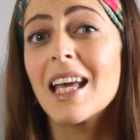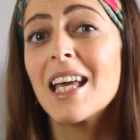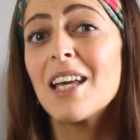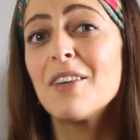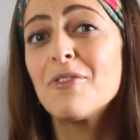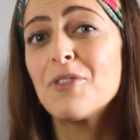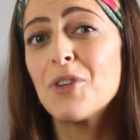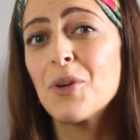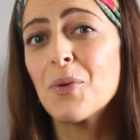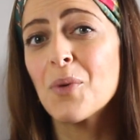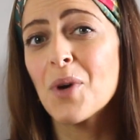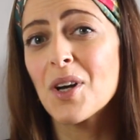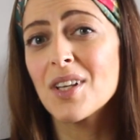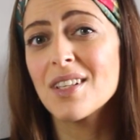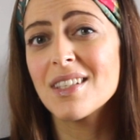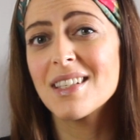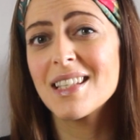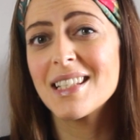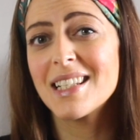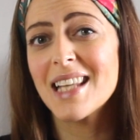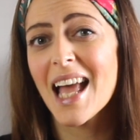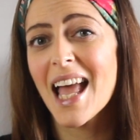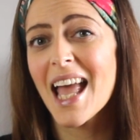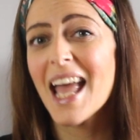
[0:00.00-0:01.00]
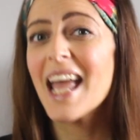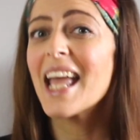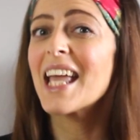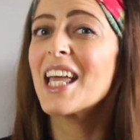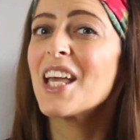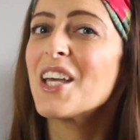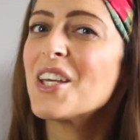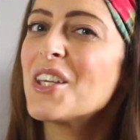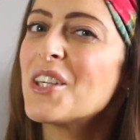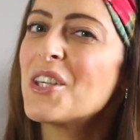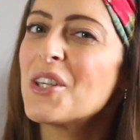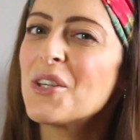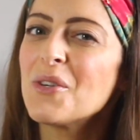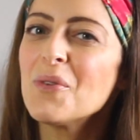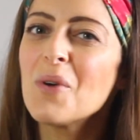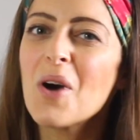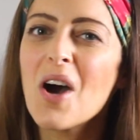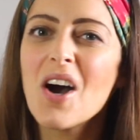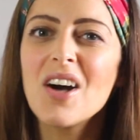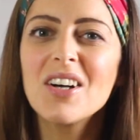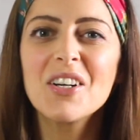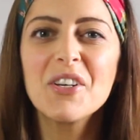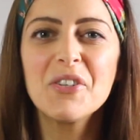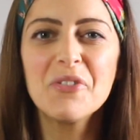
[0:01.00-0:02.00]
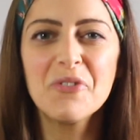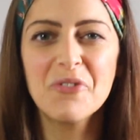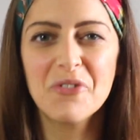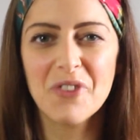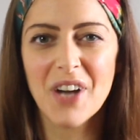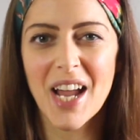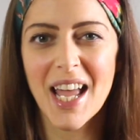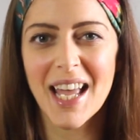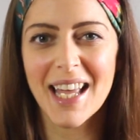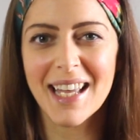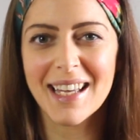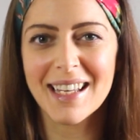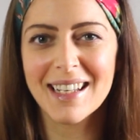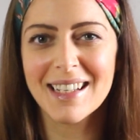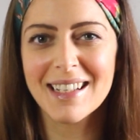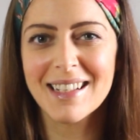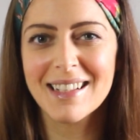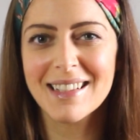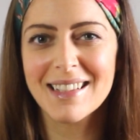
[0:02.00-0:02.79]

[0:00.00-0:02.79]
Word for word: If you answered A, you are correct.